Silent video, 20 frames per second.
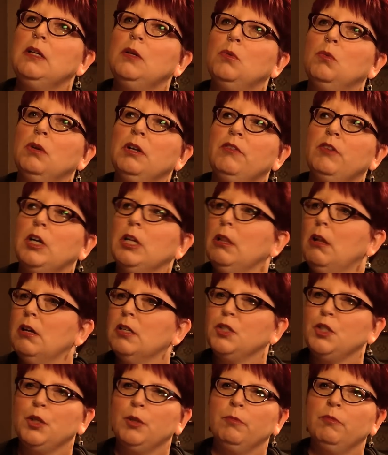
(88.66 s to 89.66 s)
One of our
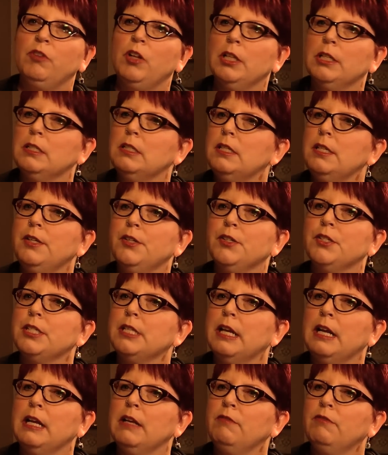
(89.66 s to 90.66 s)
long-term volunteers
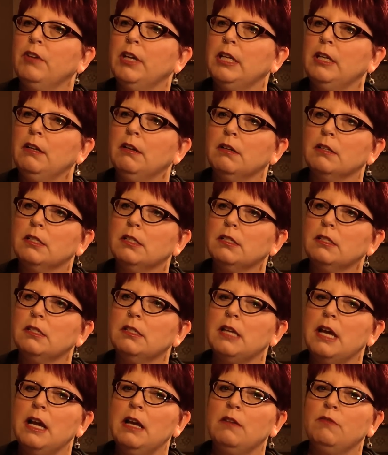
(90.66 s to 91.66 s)
that I invited onto
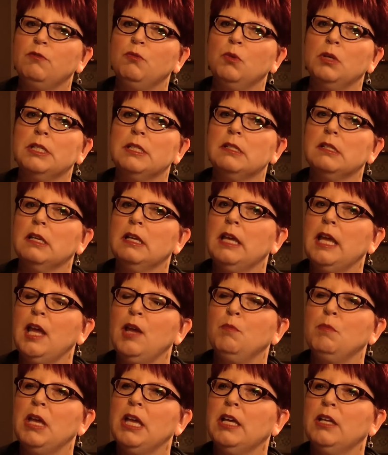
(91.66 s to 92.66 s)
staff was a
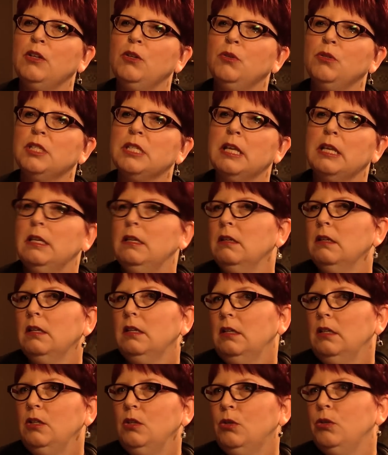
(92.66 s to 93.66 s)
gay man who said,
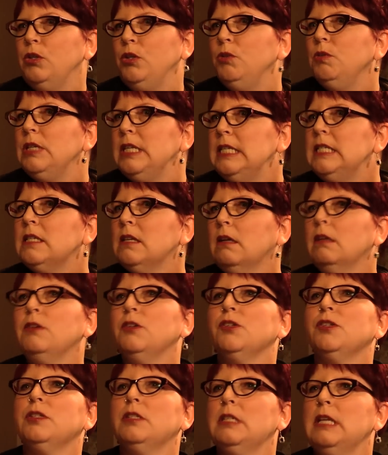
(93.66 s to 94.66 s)
you know, you need to
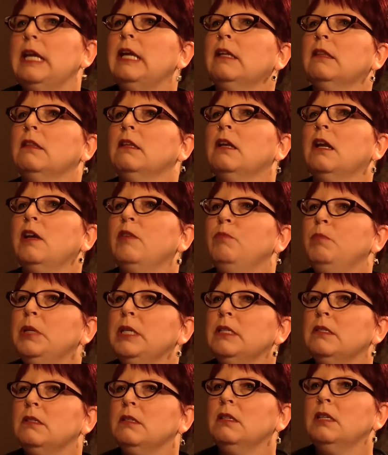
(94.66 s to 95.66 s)
understand that I've
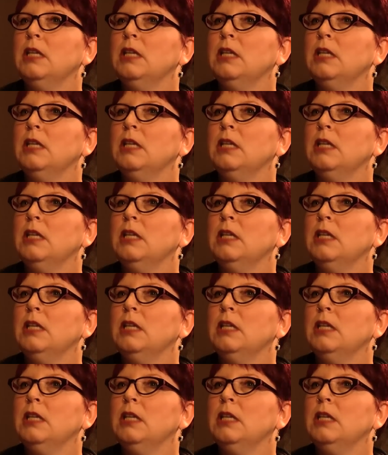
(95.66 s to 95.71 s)
been to